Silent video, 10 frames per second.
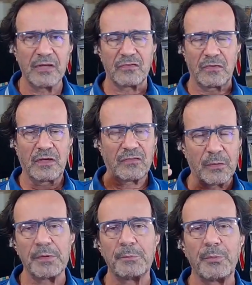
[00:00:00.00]
is
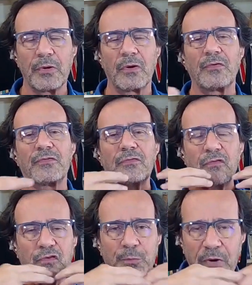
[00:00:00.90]
extremely important also to
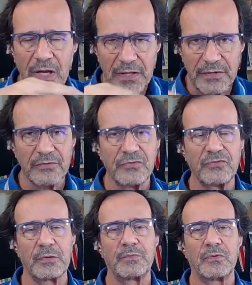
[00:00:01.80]
spread
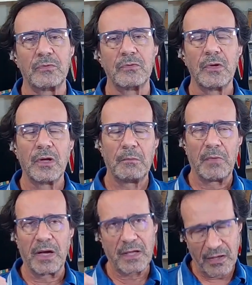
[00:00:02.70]
leadership to
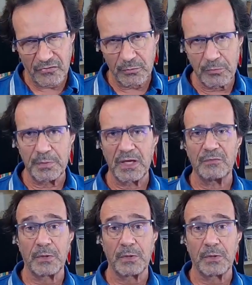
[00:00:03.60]
my customer base,